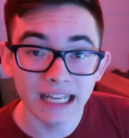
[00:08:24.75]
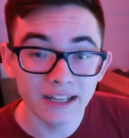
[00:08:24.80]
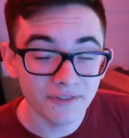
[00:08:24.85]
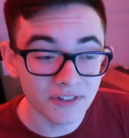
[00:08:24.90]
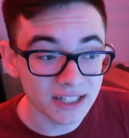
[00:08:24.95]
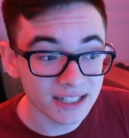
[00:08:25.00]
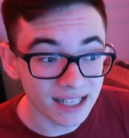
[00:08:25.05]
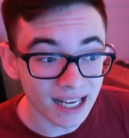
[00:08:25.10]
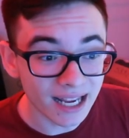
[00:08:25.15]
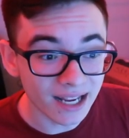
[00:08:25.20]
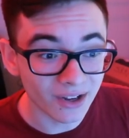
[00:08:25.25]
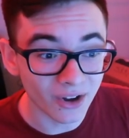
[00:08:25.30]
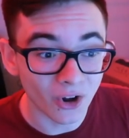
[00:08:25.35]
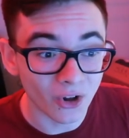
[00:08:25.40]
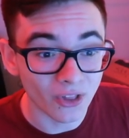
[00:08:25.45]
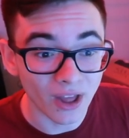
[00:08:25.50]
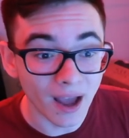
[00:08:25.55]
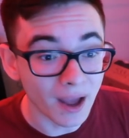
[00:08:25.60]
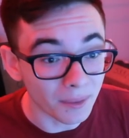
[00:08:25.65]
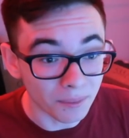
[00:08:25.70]
And even saying
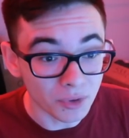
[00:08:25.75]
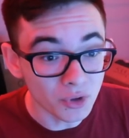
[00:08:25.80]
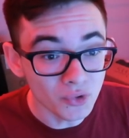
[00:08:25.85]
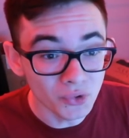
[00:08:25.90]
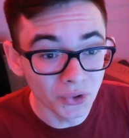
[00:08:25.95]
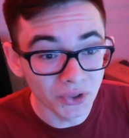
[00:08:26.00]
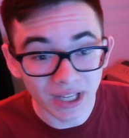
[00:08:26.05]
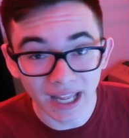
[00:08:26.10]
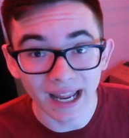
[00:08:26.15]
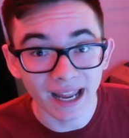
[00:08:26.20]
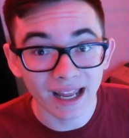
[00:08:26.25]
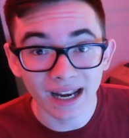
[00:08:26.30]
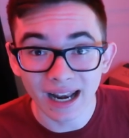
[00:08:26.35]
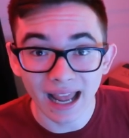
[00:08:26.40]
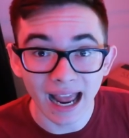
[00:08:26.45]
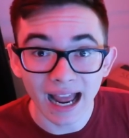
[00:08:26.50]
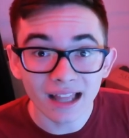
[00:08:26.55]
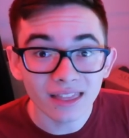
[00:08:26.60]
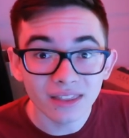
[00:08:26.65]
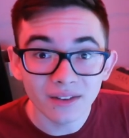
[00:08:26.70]
all that, you
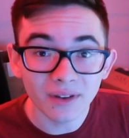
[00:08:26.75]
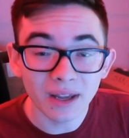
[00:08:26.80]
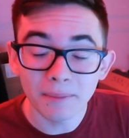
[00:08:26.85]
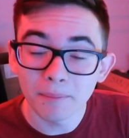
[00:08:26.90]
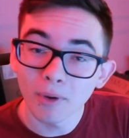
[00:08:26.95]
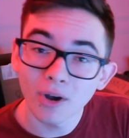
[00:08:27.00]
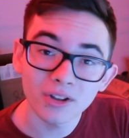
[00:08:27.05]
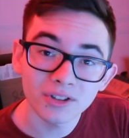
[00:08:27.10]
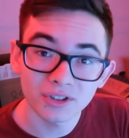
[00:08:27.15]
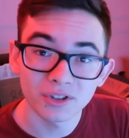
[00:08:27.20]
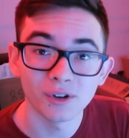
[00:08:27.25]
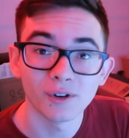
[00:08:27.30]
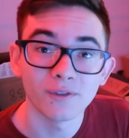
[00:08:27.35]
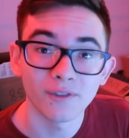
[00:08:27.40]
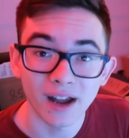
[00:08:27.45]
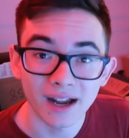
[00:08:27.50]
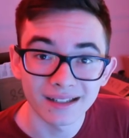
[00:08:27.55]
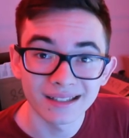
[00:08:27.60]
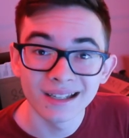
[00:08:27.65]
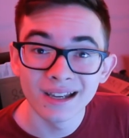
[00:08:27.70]
can't activate monster
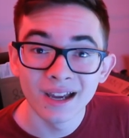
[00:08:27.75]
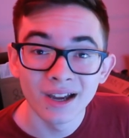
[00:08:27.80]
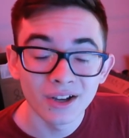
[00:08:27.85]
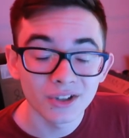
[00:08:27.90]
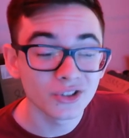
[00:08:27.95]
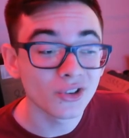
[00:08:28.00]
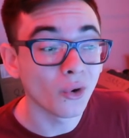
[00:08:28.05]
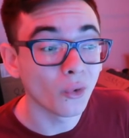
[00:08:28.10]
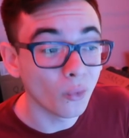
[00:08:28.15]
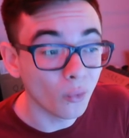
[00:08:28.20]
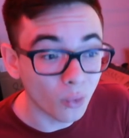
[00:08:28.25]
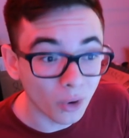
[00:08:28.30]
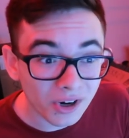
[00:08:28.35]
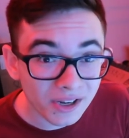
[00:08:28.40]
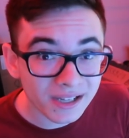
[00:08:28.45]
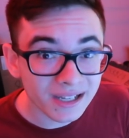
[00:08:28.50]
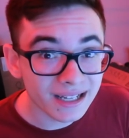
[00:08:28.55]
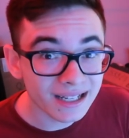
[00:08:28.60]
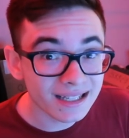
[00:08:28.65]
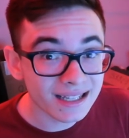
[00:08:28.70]
effects, so
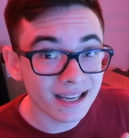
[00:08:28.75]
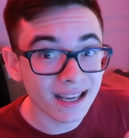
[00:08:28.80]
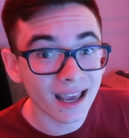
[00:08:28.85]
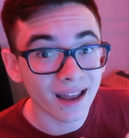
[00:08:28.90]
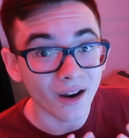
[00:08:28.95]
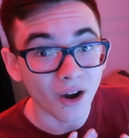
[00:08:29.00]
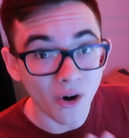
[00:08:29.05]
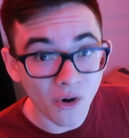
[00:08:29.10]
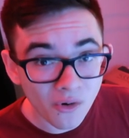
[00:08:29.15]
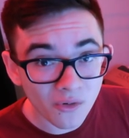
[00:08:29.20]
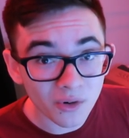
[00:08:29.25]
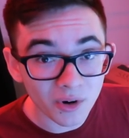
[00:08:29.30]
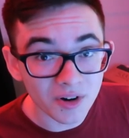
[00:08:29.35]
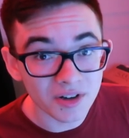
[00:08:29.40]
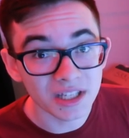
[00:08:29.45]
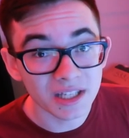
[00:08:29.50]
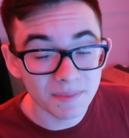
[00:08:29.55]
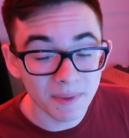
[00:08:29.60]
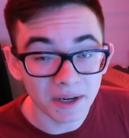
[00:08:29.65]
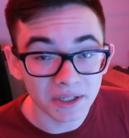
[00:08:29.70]
working to get
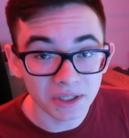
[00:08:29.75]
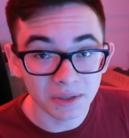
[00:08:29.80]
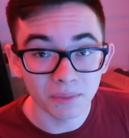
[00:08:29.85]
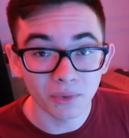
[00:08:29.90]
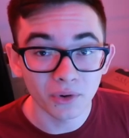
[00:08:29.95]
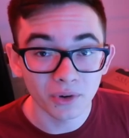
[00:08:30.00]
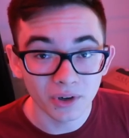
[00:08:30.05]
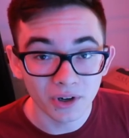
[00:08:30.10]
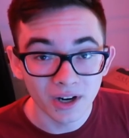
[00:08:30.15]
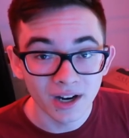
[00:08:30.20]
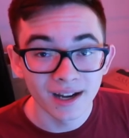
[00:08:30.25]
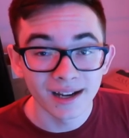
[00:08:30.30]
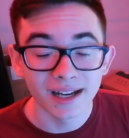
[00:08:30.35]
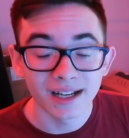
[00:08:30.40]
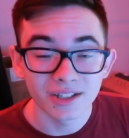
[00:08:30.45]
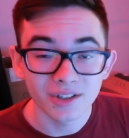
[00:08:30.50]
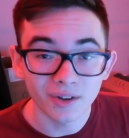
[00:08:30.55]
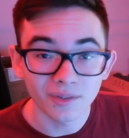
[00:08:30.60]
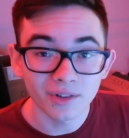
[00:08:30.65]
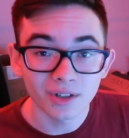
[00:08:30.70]
over Inspector Boarder
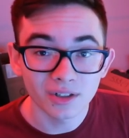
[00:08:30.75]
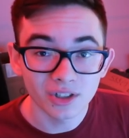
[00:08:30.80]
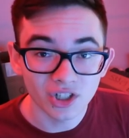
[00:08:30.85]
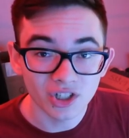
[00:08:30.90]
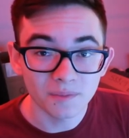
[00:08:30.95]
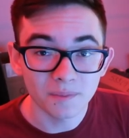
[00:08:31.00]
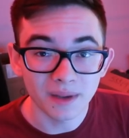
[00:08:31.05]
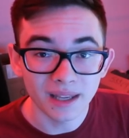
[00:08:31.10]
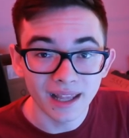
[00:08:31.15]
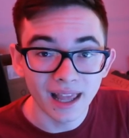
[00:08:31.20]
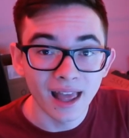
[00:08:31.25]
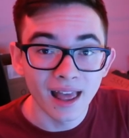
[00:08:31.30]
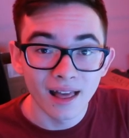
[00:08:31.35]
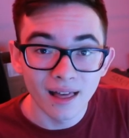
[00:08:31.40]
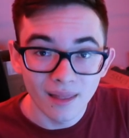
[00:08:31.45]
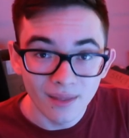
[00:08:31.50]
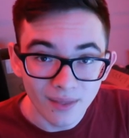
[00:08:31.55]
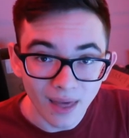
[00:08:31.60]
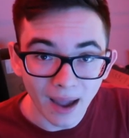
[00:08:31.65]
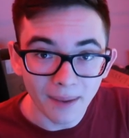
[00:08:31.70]
is going to just be
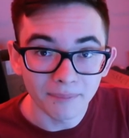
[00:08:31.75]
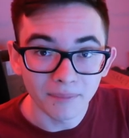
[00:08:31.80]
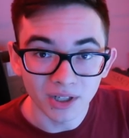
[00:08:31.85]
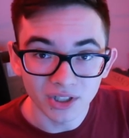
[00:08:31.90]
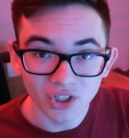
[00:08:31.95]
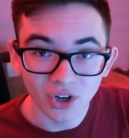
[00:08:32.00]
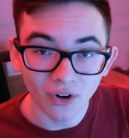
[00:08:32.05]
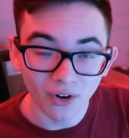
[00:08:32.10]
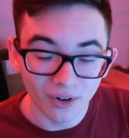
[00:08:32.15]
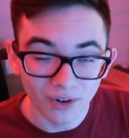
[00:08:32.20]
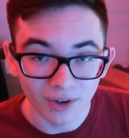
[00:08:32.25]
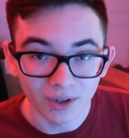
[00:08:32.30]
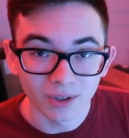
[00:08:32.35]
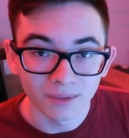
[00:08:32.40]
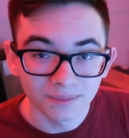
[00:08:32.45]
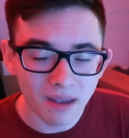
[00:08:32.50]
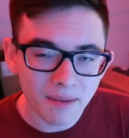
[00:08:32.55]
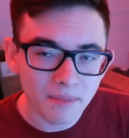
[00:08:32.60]
that much harder.